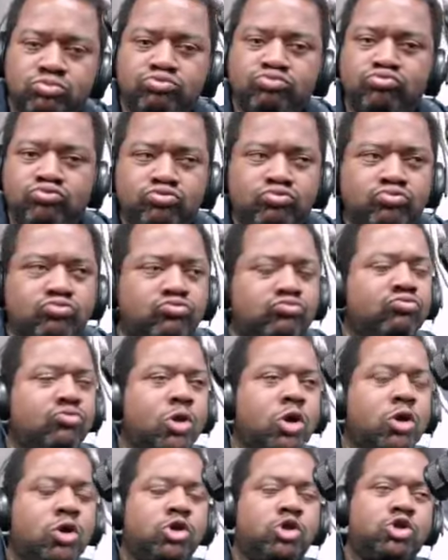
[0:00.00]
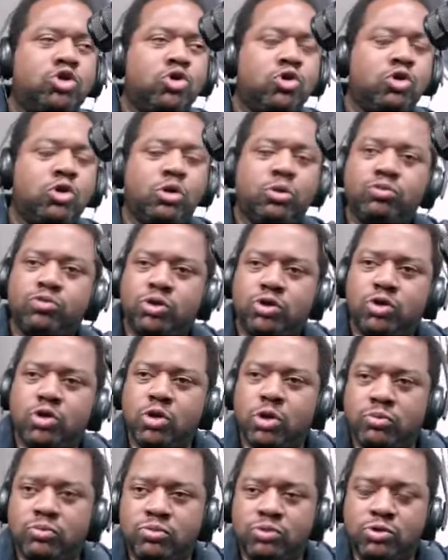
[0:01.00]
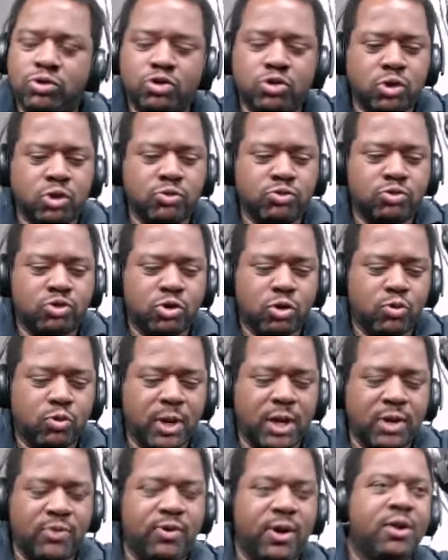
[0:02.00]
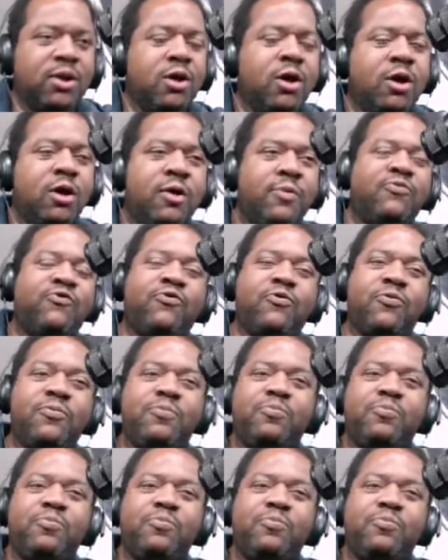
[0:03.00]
upon, the historian. True, right, right. So, what you got